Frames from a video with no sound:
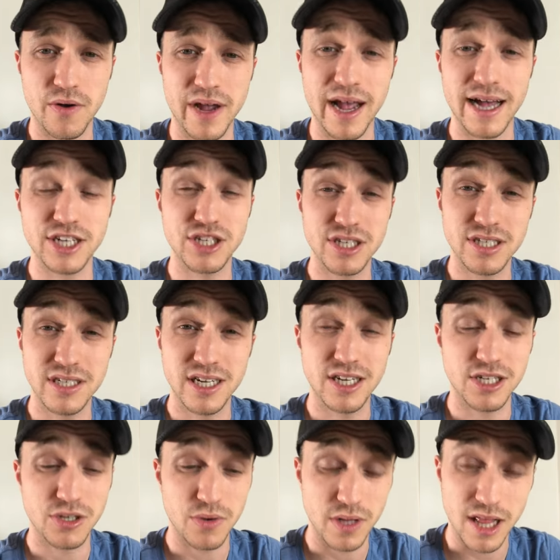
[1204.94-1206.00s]
okay, I just need
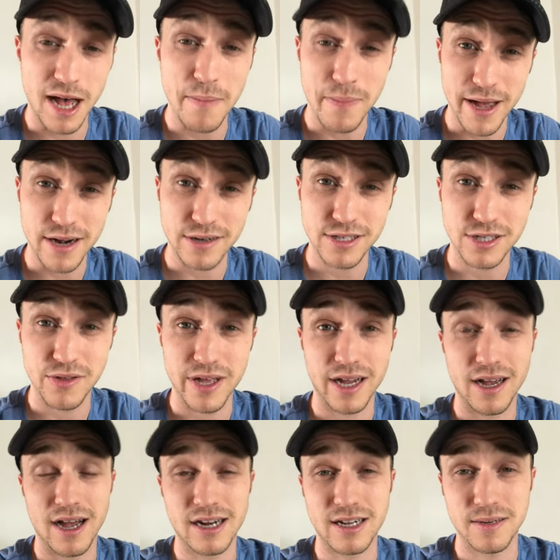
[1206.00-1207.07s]
to do a lot better so that
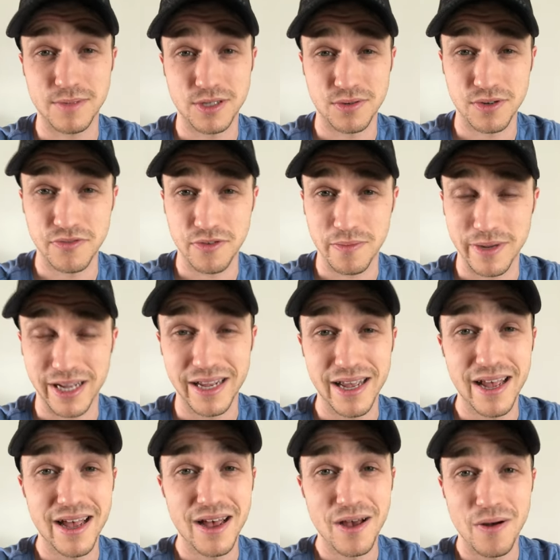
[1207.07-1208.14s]
God comes through for me
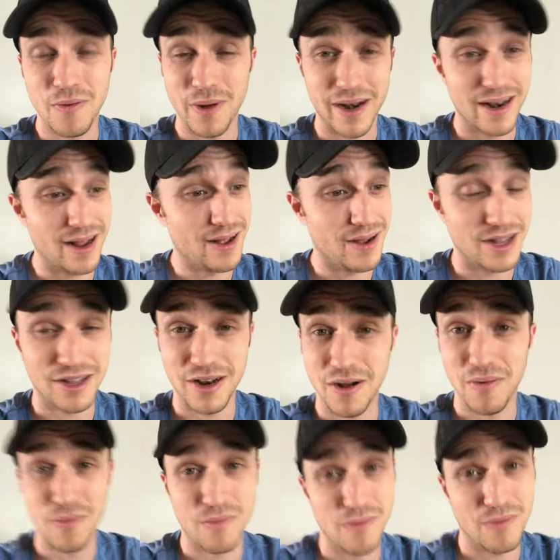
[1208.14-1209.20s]
when, you
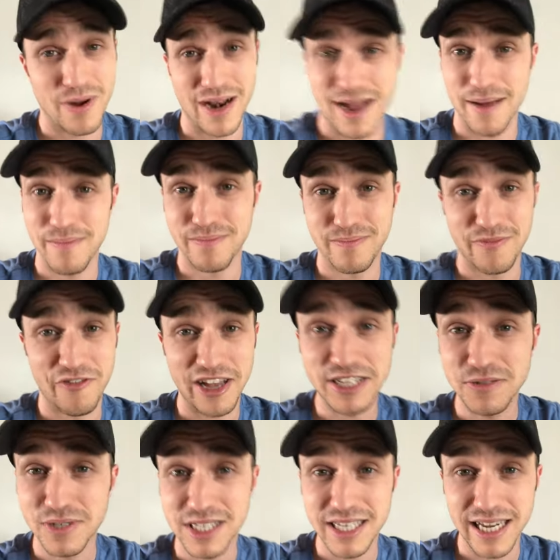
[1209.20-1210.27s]
know, when I'm
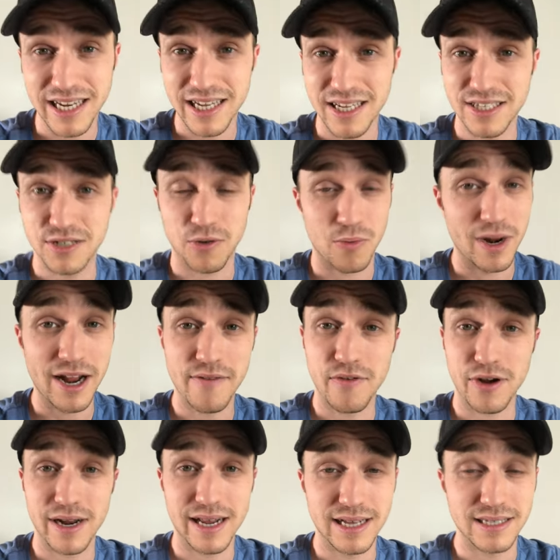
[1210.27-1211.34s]
faced with sickness or
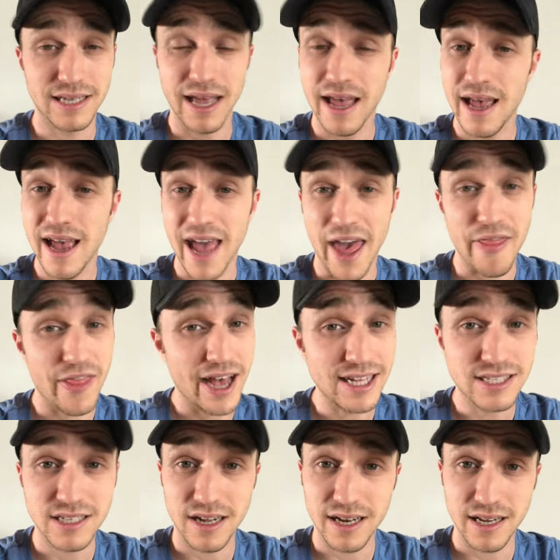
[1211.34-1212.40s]
whatever it is. And
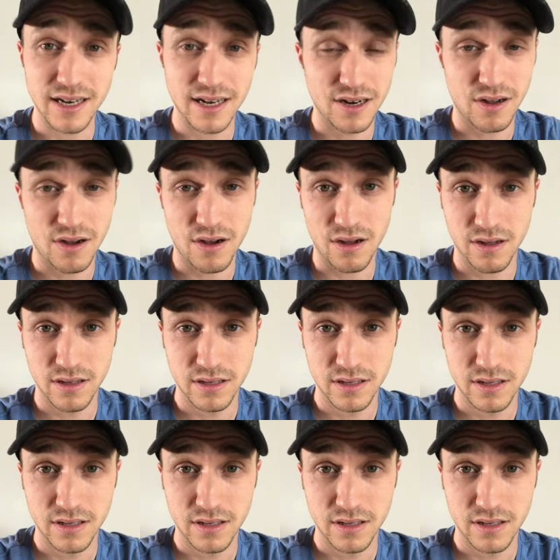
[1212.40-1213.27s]
that's not it at all.